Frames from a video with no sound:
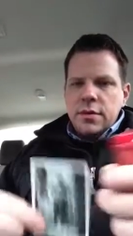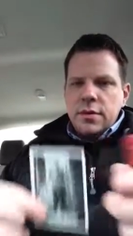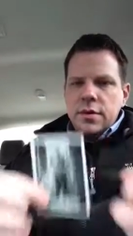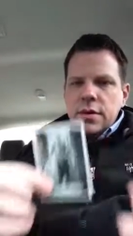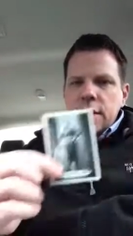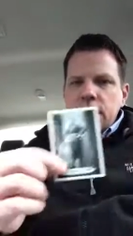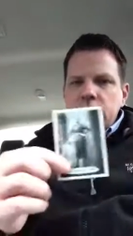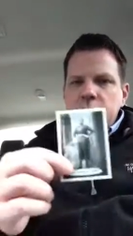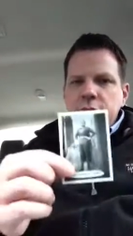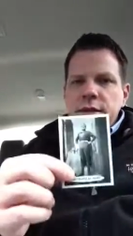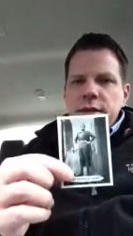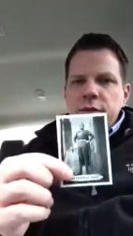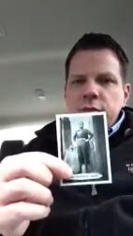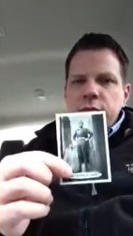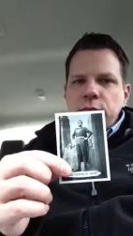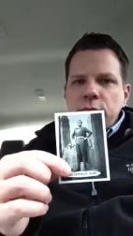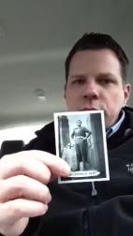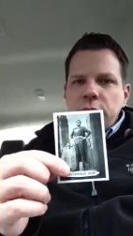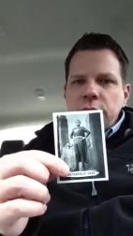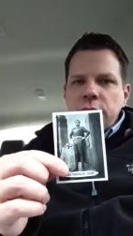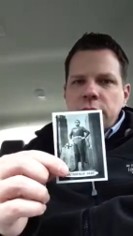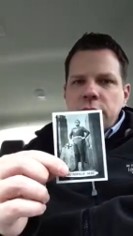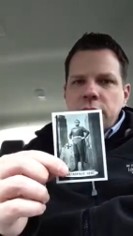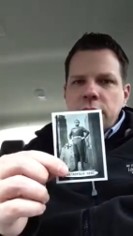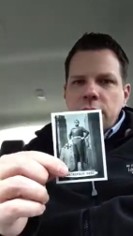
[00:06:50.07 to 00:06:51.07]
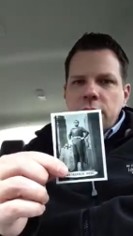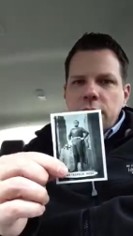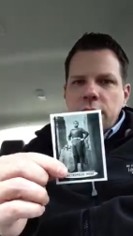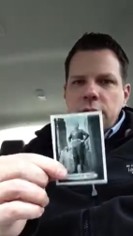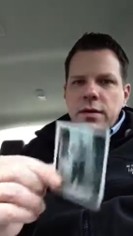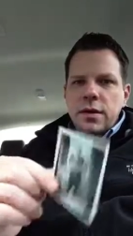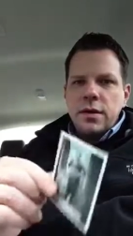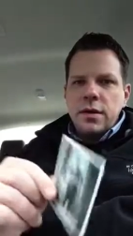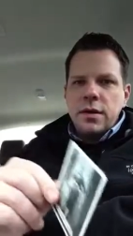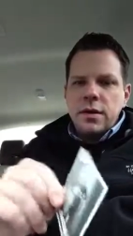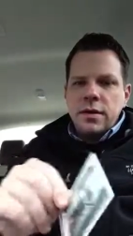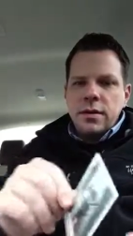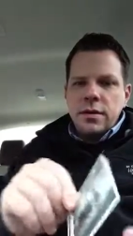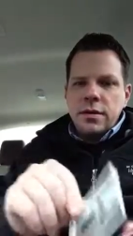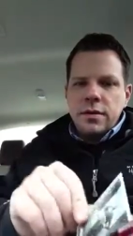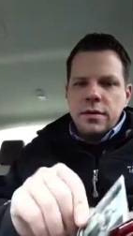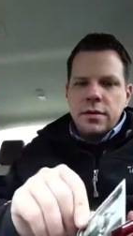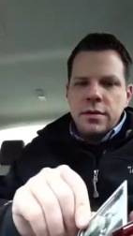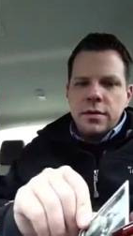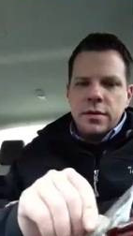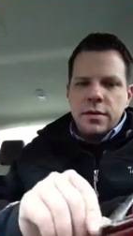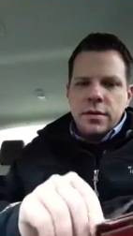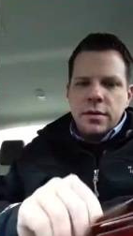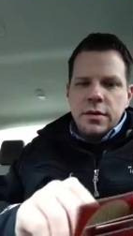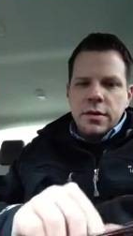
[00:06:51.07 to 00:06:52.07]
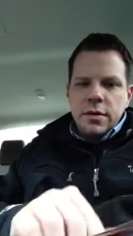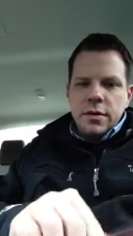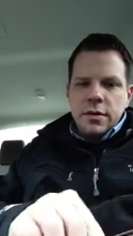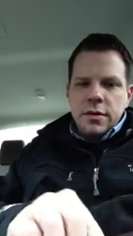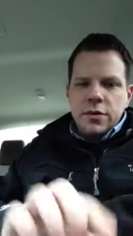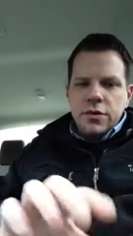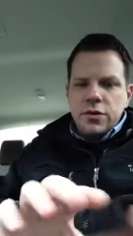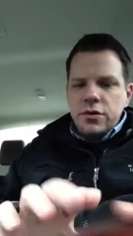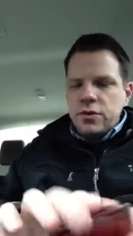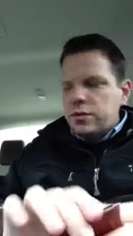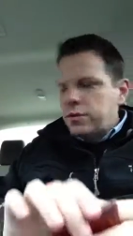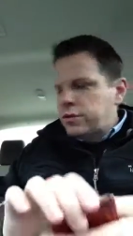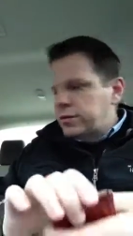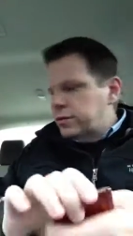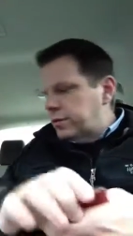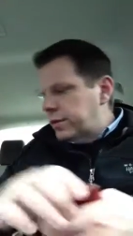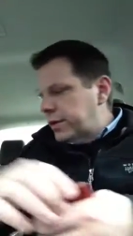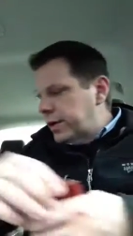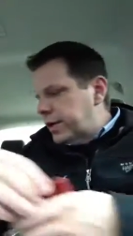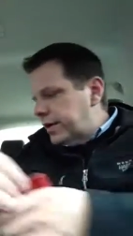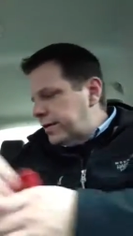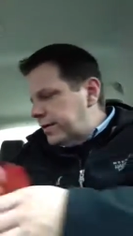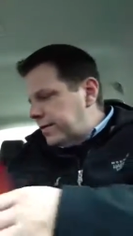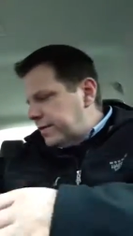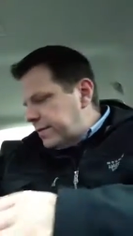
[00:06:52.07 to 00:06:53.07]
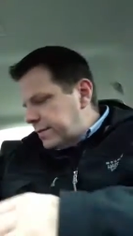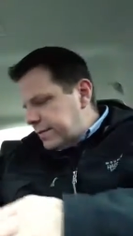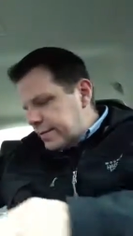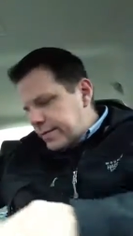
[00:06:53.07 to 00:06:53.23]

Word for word: Nice Superman card there. George Reed.